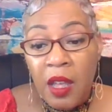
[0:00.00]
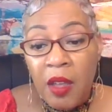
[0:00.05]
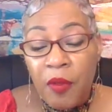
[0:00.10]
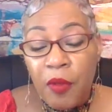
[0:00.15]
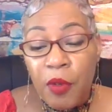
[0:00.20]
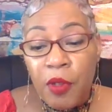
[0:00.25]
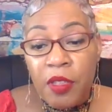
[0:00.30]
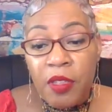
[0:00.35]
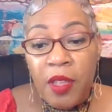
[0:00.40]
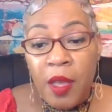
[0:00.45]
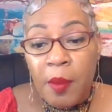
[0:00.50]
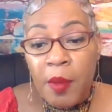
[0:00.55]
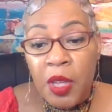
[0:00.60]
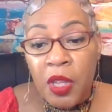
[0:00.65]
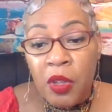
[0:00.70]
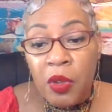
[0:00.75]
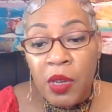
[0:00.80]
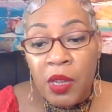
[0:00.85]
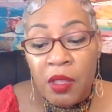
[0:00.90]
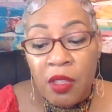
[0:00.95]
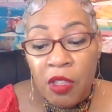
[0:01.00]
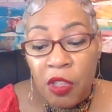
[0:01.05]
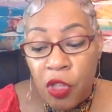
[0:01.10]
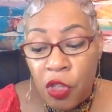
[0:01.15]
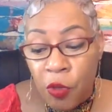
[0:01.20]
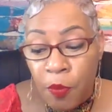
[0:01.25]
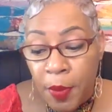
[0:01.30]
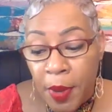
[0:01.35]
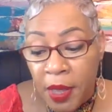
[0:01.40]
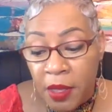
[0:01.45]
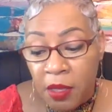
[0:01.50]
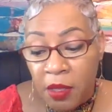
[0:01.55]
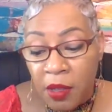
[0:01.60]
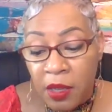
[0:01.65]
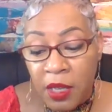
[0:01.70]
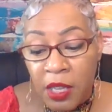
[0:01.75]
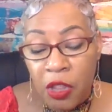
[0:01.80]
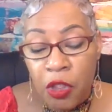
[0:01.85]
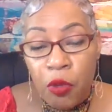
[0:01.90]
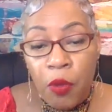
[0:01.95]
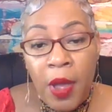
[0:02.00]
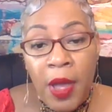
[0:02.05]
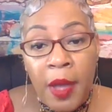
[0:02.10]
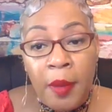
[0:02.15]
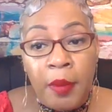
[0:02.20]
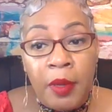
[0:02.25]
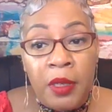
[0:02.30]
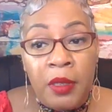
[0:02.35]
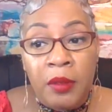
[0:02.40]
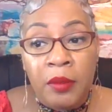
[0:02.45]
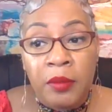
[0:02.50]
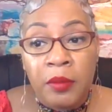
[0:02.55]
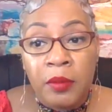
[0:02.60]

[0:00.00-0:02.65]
For some of you, this is you basically traveling.